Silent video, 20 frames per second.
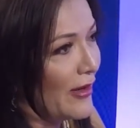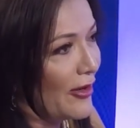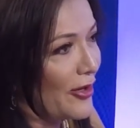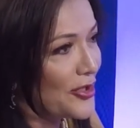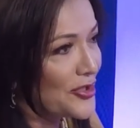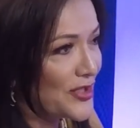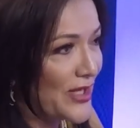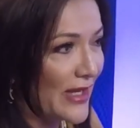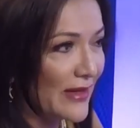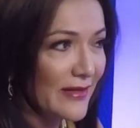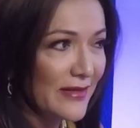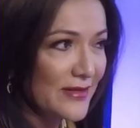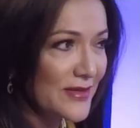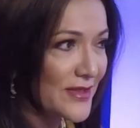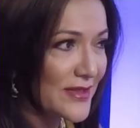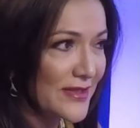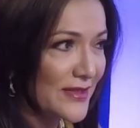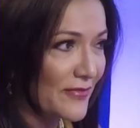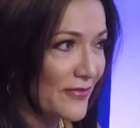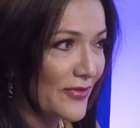our
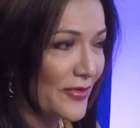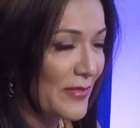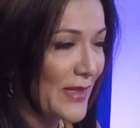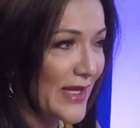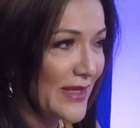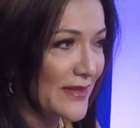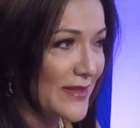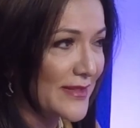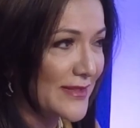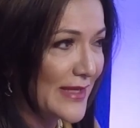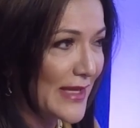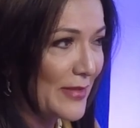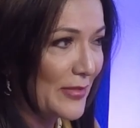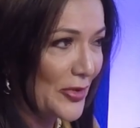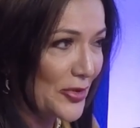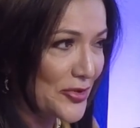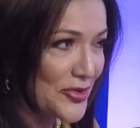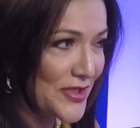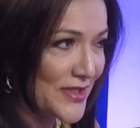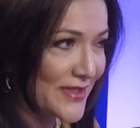challenges have remained the same.
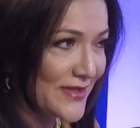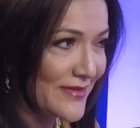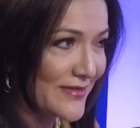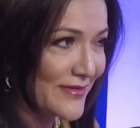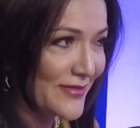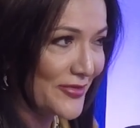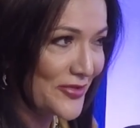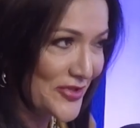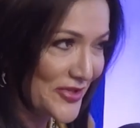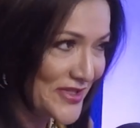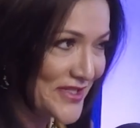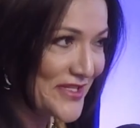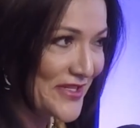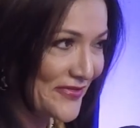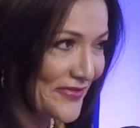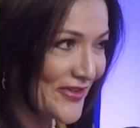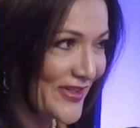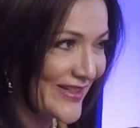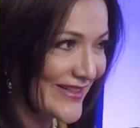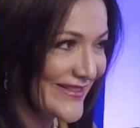They're just
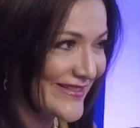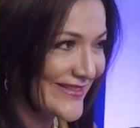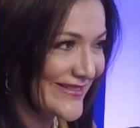different.